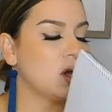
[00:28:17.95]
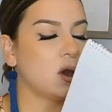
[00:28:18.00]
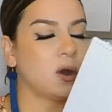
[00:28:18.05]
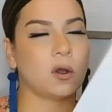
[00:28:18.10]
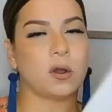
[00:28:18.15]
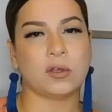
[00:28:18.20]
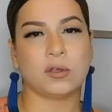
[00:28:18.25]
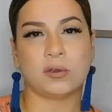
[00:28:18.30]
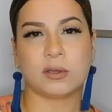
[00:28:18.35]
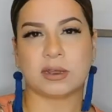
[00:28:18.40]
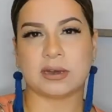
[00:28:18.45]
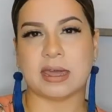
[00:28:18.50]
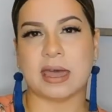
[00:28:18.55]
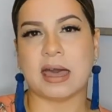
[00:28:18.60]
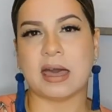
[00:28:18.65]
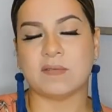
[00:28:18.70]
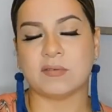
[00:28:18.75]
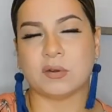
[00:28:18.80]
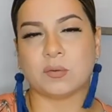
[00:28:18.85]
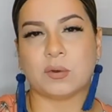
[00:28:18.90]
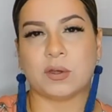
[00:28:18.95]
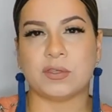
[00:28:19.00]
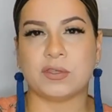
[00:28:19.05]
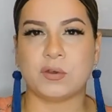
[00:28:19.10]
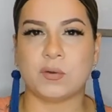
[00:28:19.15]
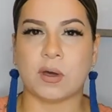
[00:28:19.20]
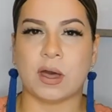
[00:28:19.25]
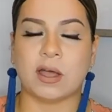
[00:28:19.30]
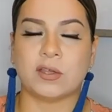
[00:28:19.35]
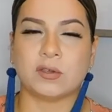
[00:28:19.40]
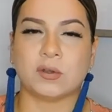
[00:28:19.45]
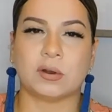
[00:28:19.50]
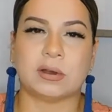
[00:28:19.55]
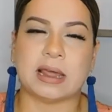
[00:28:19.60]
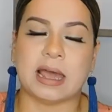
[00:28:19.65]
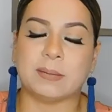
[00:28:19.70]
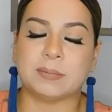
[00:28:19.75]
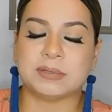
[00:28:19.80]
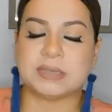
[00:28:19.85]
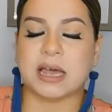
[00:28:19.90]
or you can have it with you on your
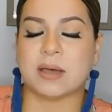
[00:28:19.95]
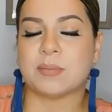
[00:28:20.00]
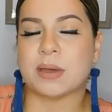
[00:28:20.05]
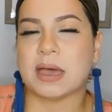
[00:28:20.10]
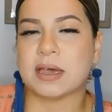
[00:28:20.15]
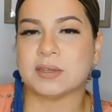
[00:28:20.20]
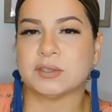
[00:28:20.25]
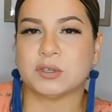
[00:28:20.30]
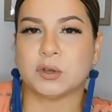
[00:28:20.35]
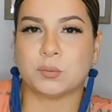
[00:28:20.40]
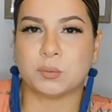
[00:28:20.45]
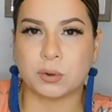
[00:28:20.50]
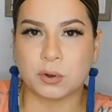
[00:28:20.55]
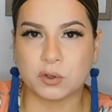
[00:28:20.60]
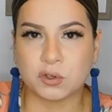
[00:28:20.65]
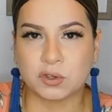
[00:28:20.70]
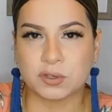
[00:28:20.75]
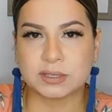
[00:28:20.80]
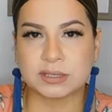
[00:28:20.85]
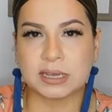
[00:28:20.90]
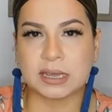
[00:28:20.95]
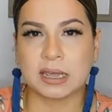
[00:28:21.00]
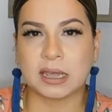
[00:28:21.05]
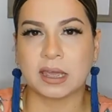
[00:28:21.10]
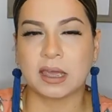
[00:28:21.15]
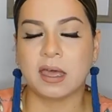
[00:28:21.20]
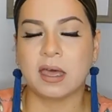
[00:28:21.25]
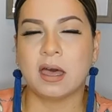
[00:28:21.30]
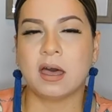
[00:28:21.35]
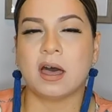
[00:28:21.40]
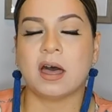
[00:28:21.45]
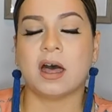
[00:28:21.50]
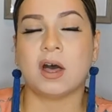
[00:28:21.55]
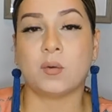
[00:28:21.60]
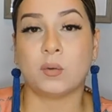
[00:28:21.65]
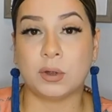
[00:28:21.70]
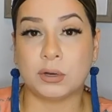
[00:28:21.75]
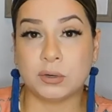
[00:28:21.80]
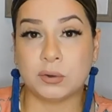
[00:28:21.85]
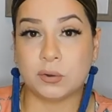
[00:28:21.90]
laptop as you're purchasing
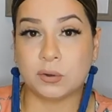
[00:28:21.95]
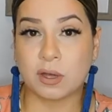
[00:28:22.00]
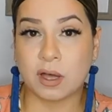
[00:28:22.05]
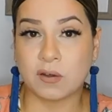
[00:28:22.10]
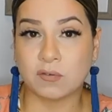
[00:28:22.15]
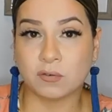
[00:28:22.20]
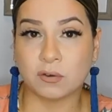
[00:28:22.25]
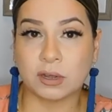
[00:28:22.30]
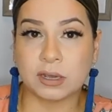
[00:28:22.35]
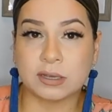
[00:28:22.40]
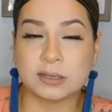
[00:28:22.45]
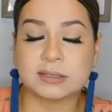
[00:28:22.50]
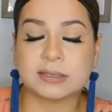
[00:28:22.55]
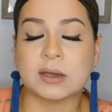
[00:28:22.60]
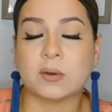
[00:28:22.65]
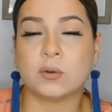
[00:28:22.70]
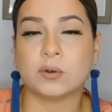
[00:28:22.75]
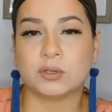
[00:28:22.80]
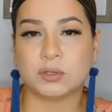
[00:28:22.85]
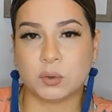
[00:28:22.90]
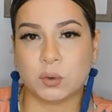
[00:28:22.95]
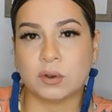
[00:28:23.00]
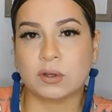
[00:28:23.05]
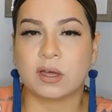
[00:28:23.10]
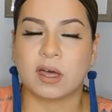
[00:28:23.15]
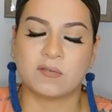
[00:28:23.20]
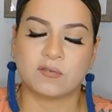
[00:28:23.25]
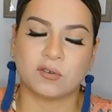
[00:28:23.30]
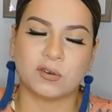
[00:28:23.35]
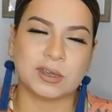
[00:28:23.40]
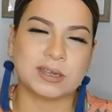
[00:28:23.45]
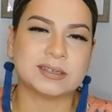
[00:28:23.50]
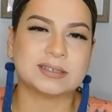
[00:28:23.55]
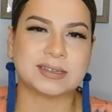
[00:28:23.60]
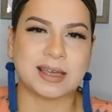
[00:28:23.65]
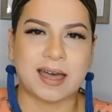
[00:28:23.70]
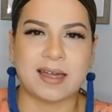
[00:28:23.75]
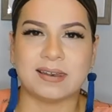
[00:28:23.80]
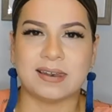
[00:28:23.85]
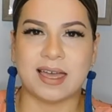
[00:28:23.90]
window coverings or door coverings
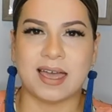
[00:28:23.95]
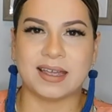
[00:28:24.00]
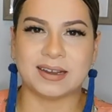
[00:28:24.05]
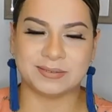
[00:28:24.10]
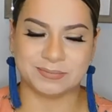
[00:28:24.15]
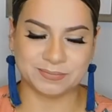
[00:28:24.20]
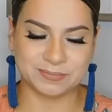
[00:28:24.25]
online.